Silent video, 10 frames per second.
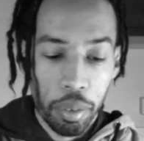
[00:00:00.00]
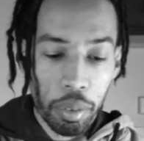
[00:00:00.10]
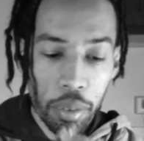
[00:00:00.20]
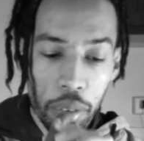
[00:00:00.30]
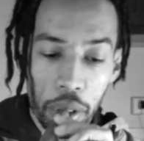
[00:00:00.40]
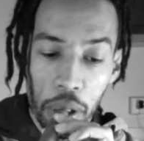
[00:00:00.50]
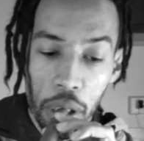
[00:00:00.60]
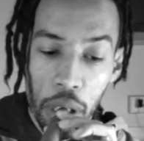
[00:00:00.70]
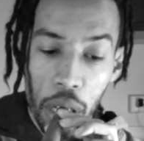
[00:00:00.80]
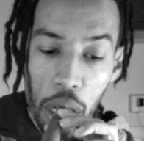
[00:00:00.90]

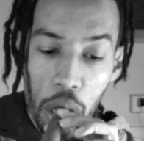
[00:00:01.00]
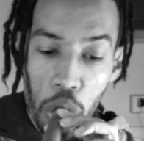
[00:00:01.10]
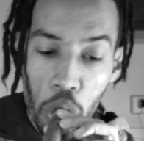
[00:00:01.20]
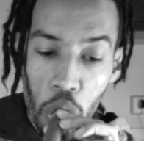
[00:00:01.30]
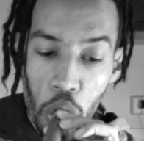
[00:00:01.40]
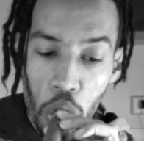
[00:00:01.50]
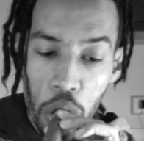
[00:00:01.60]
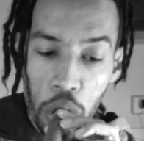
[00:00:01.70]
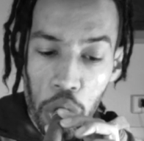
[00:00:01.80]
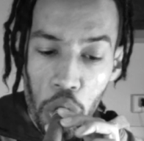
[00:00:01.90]

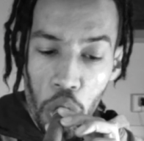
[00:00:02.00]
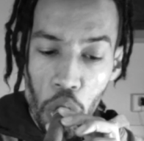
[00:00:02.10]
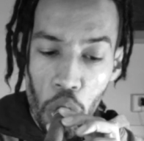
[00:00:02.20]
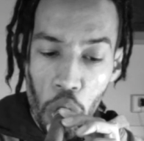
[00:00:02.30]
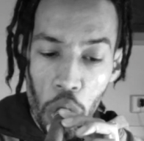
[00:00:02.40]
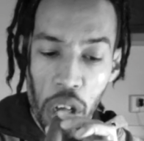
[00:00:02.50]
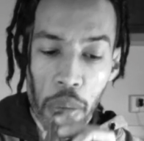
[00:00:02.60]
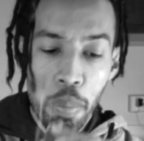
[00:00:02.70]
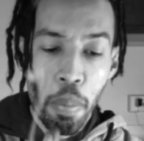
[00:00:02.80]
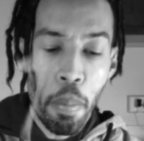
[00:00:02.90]

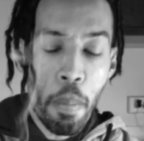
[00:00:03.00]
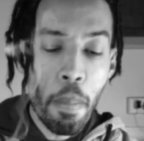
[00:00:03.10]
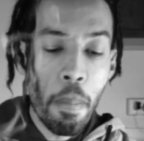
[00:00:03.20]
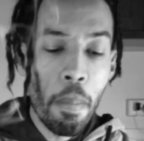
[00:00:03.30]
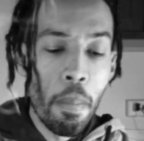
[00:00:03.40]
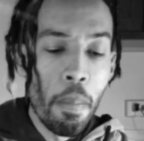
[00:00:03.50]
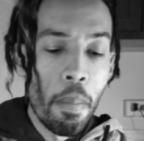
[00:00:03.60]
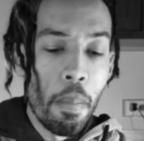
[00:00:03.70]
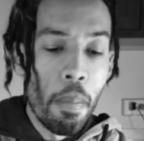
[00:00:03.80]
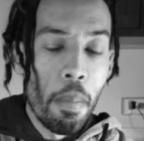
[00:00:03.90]

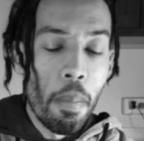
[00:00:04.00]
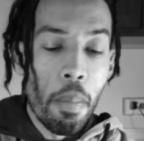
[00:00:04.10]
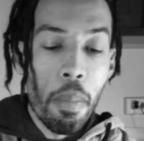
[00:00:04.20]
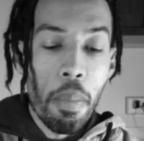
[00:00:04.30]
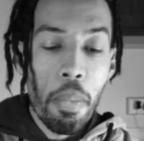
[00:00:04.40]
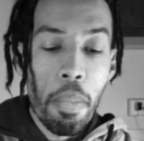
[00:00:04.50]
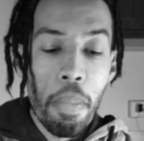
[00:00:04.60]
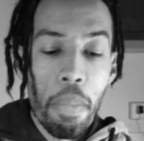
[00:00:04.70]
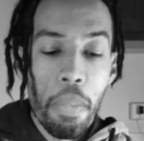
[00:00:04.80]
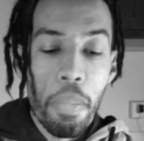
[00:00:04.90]
No one is speaking in this clip.